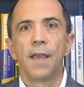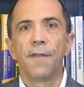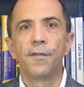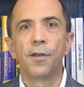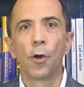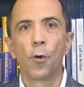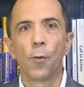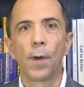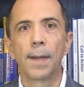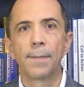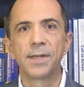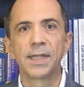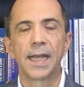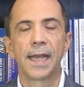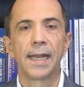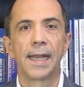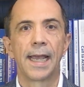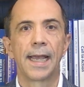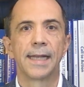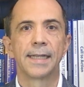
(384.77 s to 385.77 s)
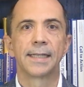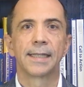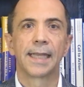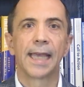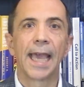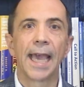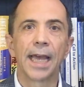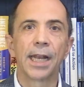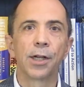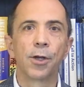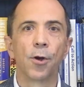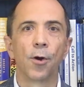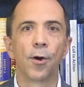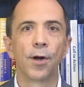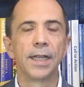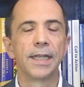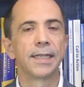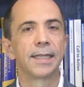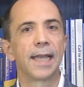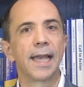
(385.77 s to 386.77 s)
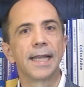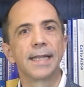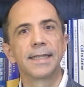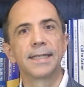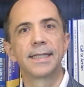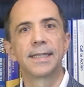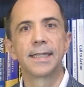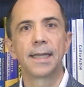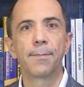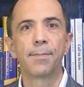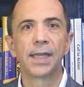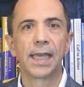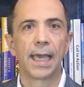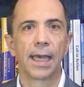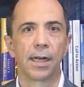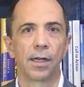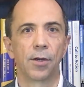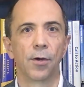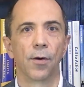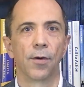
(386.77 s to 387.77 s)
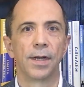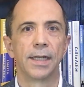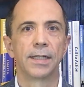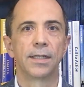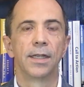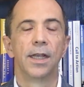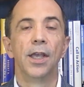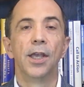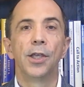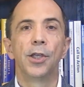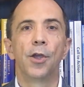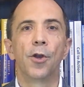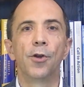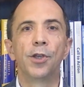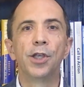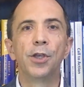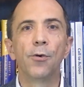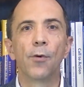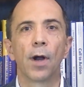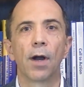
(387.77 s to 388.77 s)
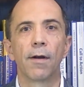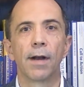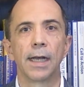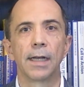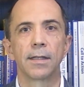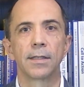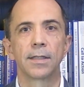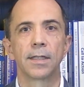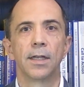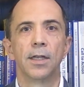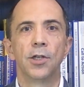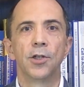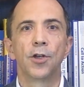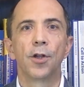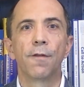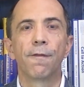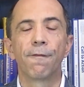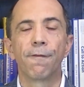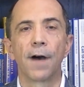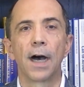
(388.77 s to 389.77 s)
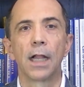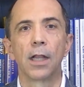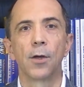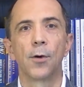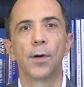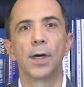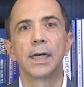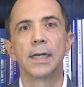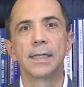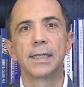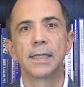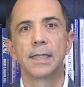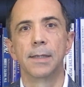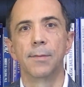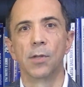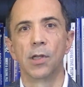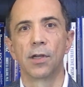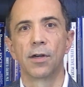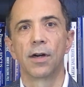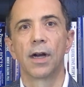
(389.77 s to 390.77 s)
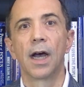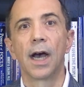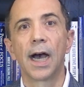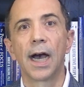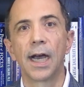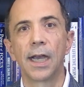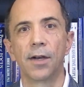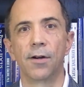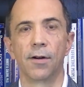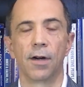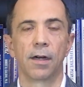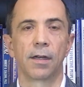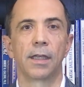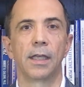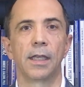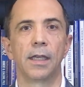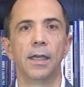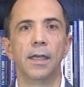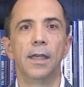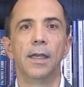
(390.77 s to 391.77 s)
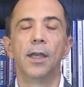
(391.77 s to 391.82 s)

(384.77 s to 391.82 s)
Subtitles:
if your website has categories and subcategories, your URLs should follow a similar hierarchy.